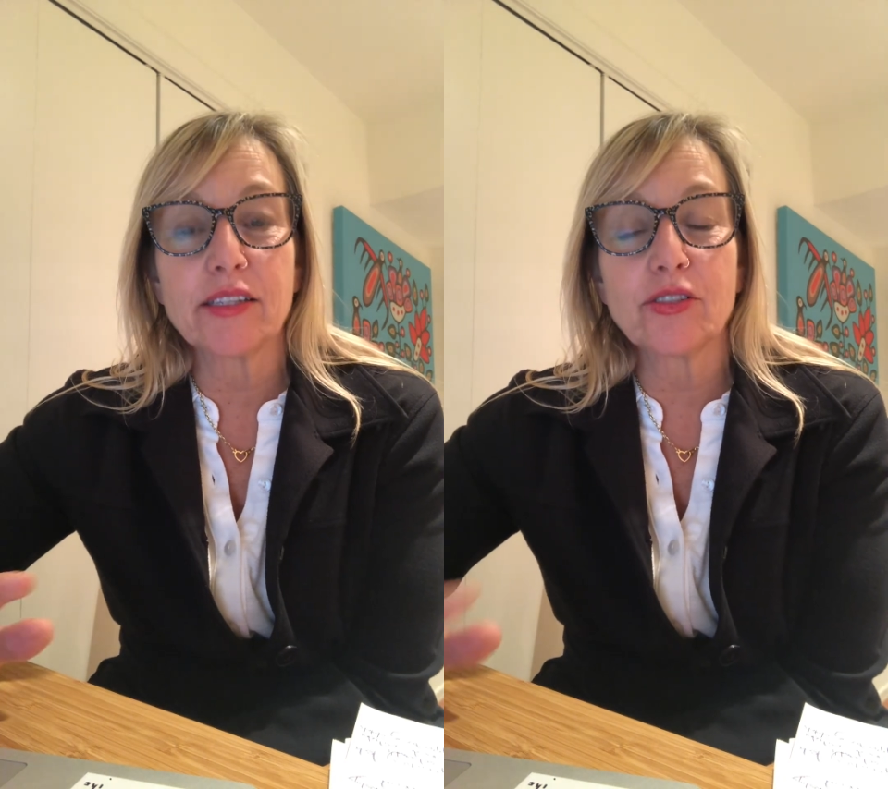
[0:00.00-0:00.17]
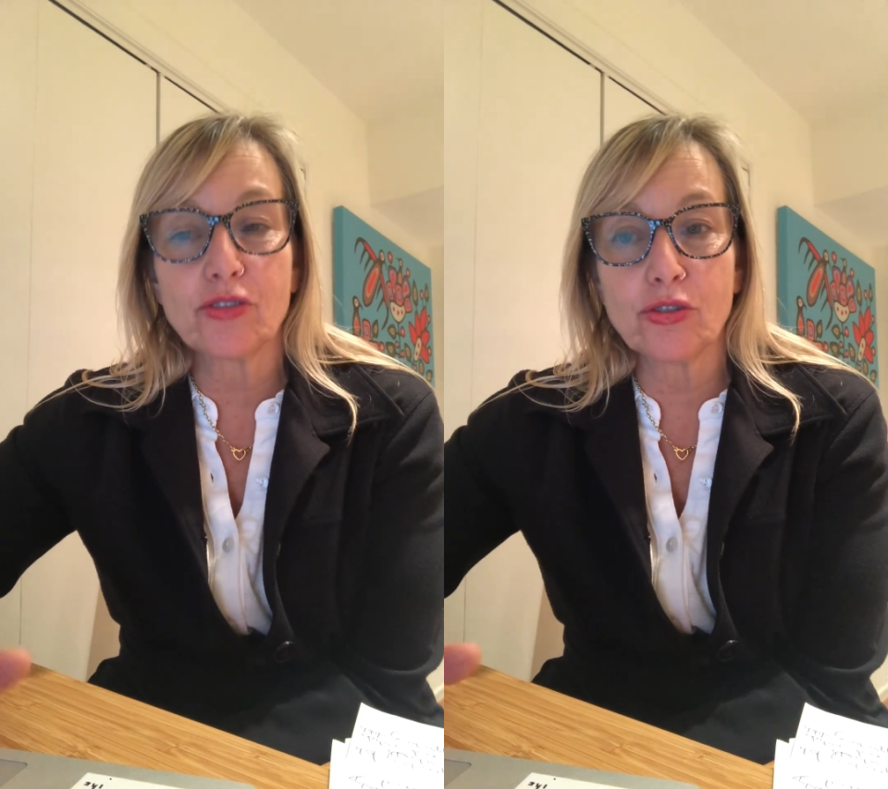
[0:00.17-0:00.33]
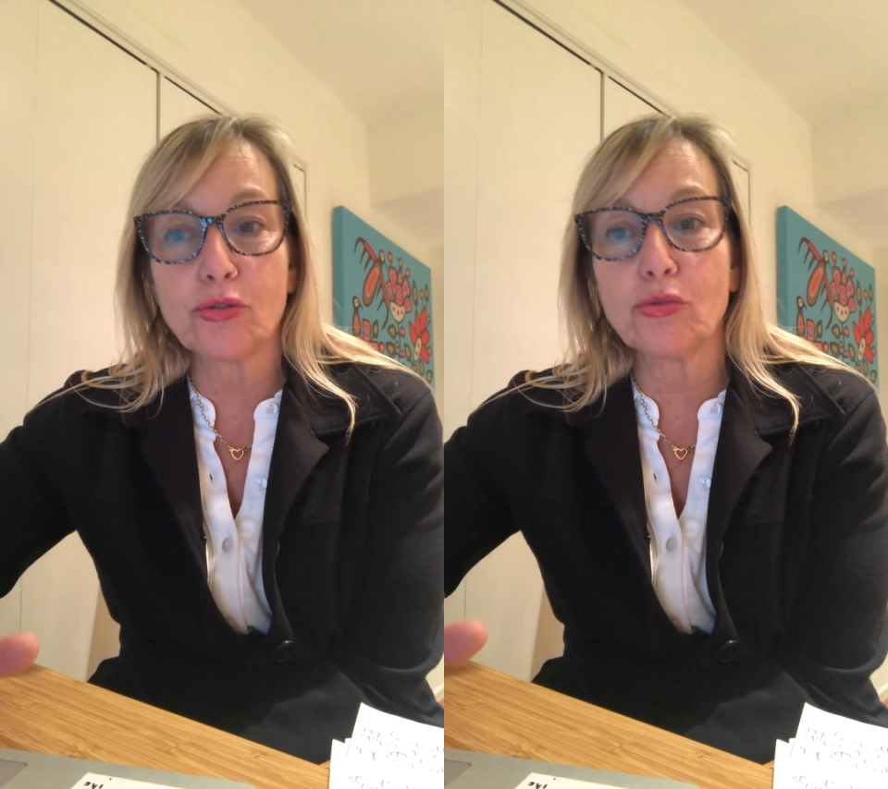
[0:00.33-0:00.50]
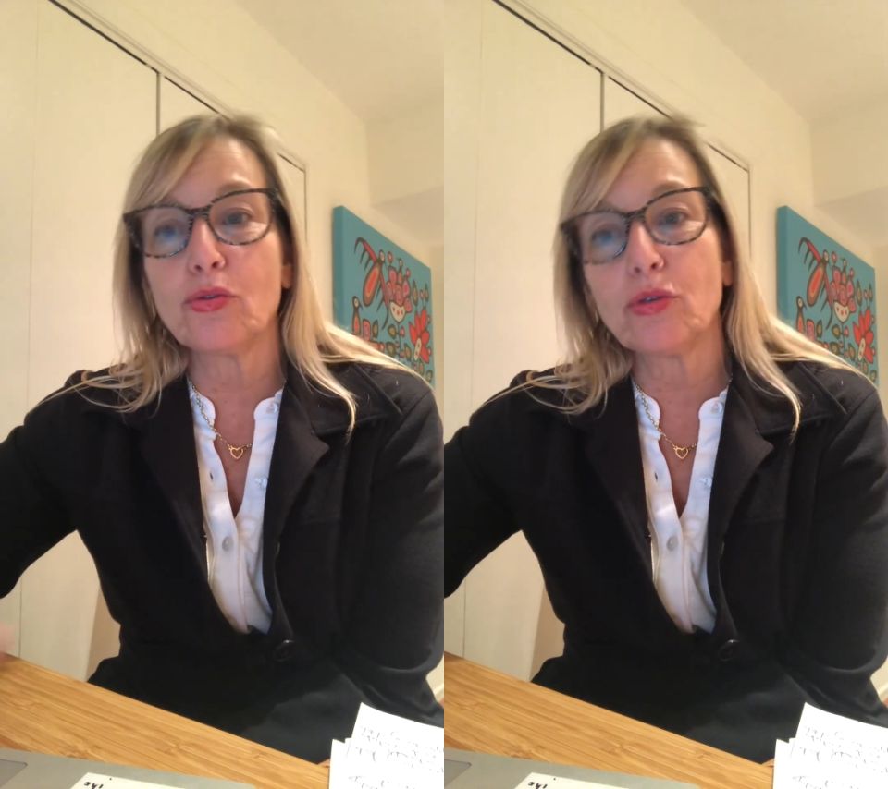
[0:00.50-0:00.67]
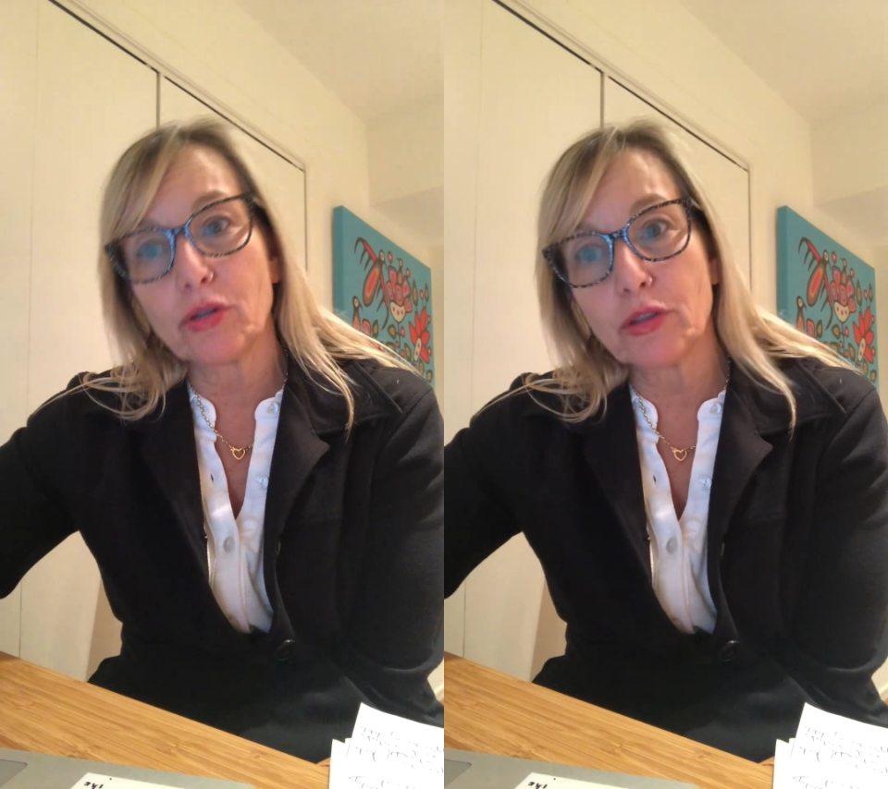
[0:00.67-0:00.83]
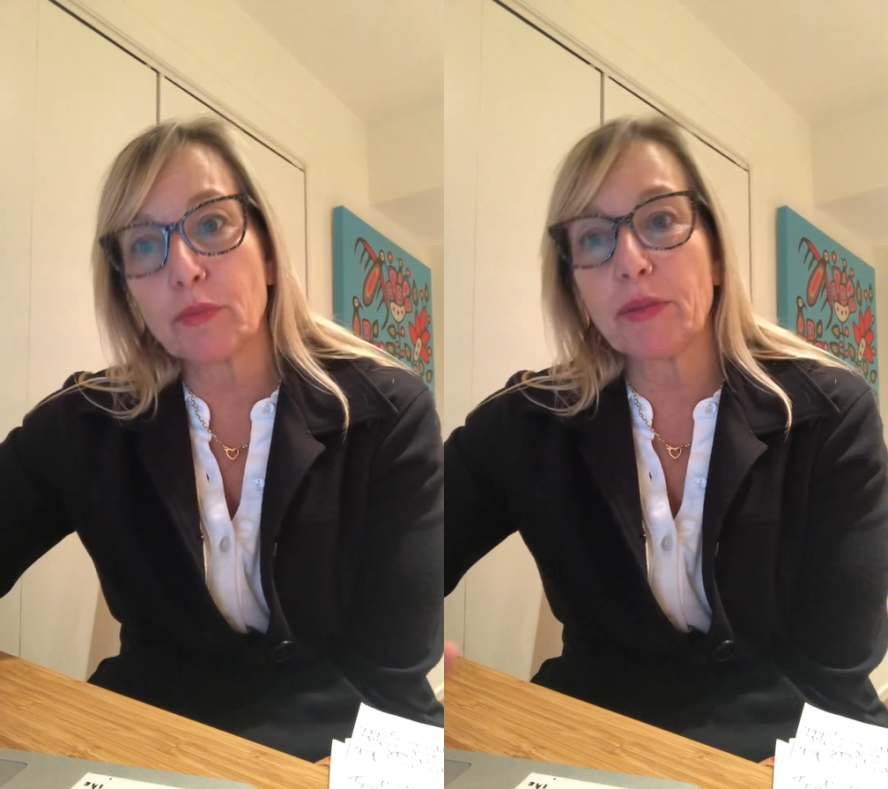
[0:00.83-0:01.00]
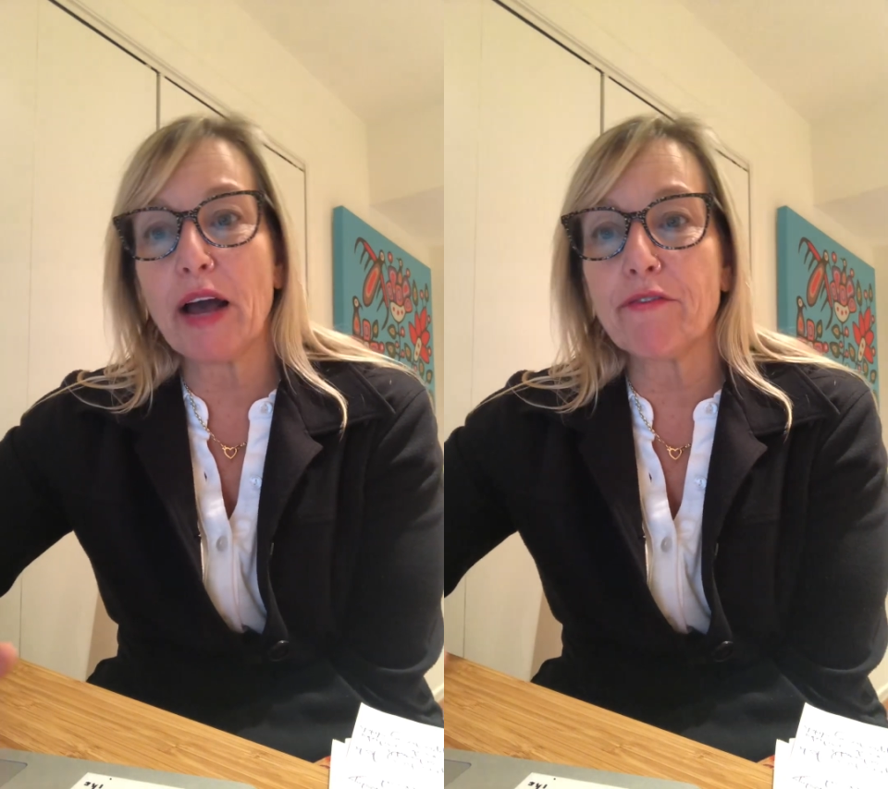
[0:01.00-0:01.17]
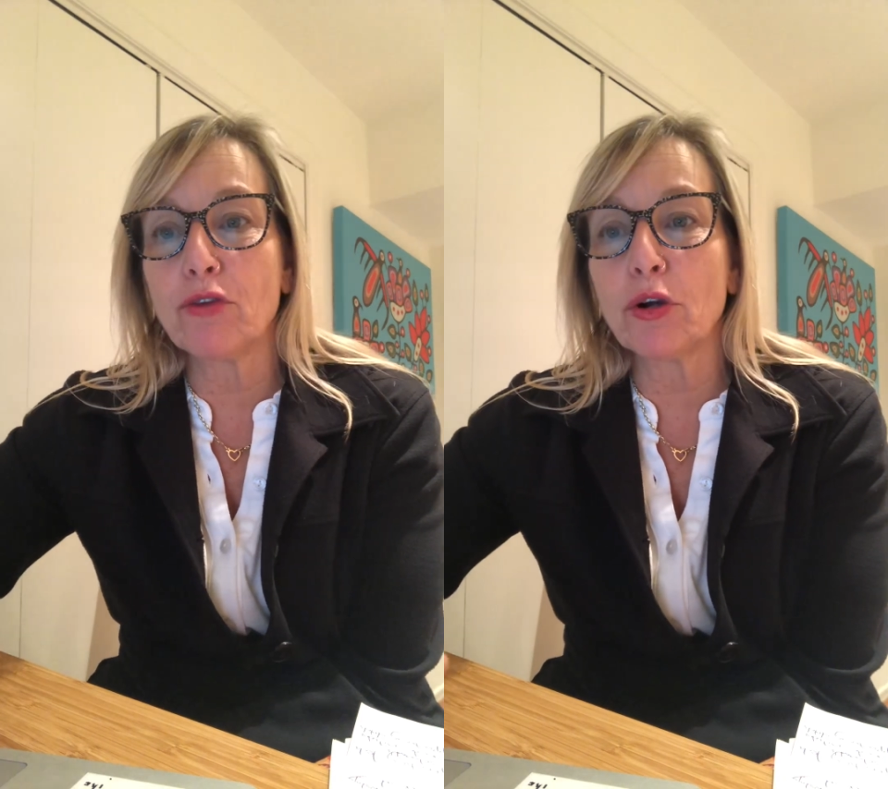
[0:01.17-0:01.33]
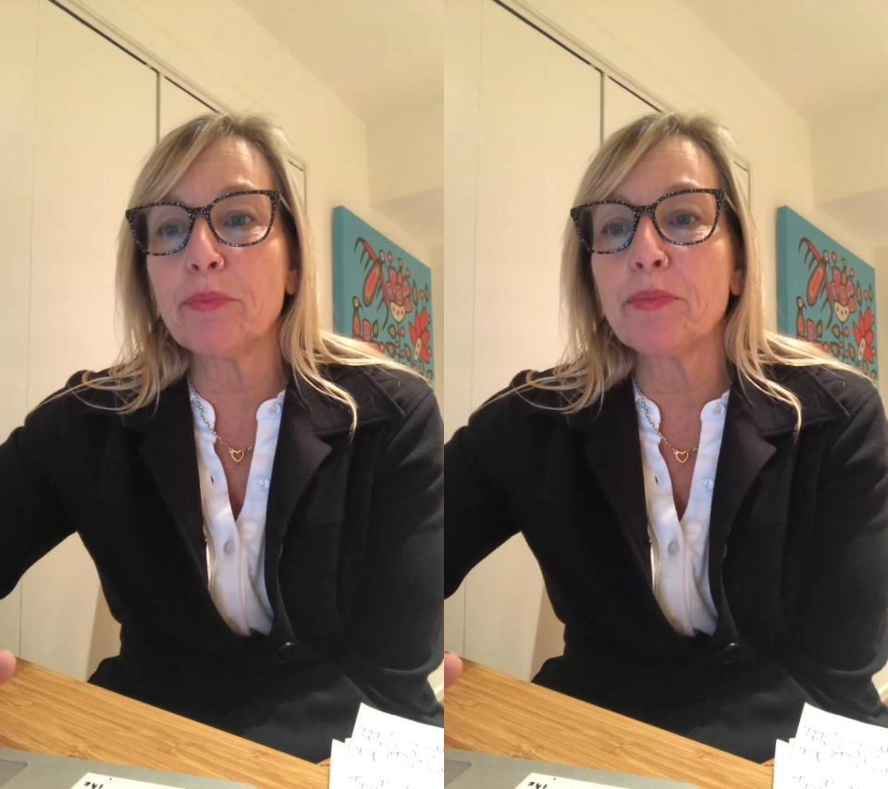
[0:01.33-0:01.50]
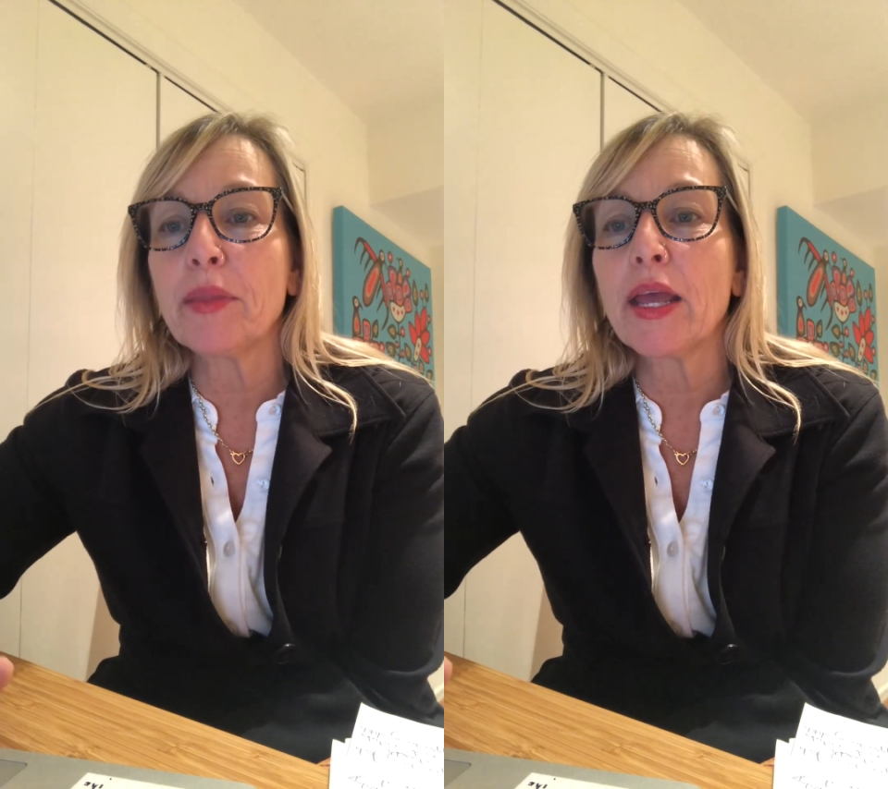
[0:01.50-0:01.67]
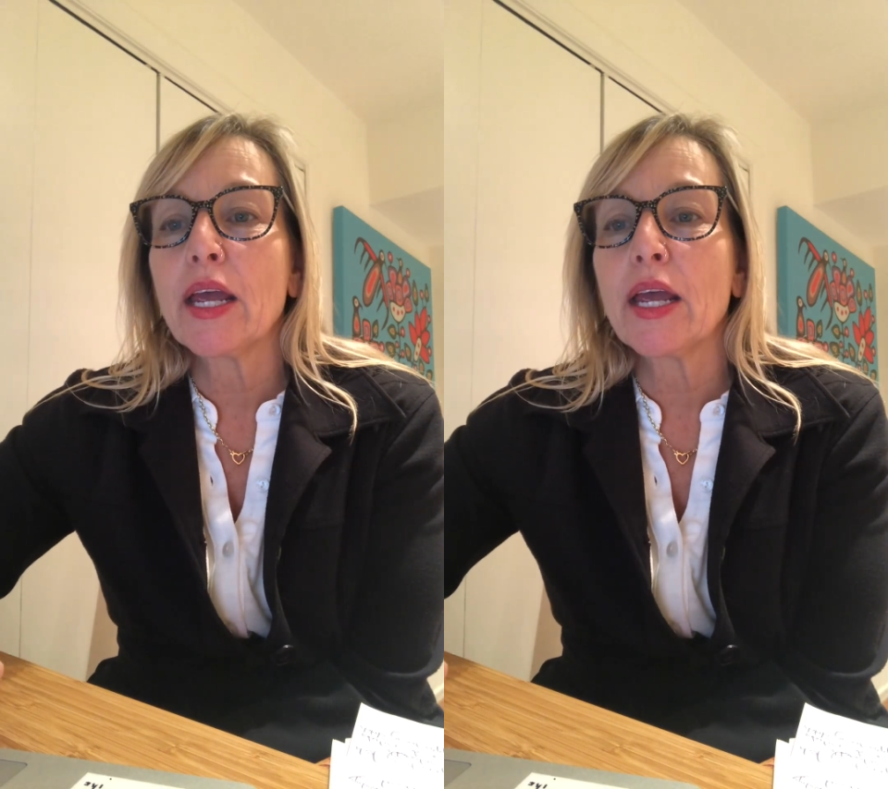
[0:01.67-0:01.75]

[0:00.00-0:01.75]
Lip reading: to the platform.